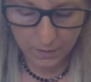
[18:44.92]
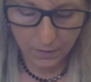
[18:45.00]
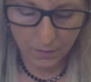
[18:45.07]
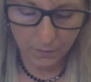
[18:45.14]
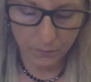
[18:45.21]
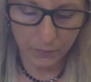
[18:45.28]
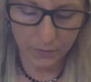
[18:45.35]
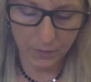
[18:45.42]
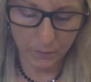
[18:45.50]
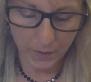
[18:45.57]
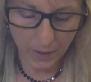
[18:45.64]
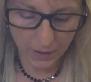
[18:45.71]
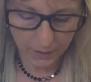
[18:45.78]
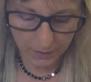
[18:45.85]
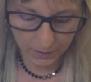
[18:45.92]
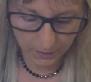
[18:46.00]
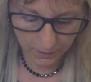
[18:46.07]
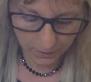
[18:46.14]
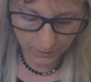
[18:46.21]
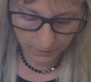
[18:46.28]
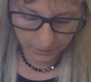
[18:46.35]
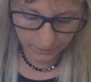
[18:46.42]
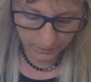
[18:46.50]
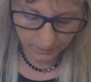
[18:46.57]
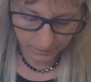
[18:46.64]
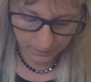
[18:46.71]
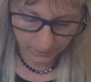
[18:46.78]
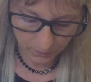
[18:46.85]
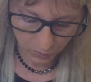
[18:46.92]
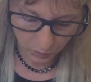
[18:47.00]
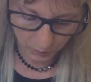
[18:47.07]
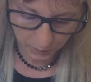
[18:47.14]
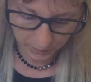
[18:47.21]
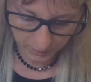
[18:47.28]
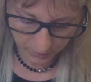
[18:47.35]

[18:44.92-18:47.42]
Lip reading: going to put it back here, open the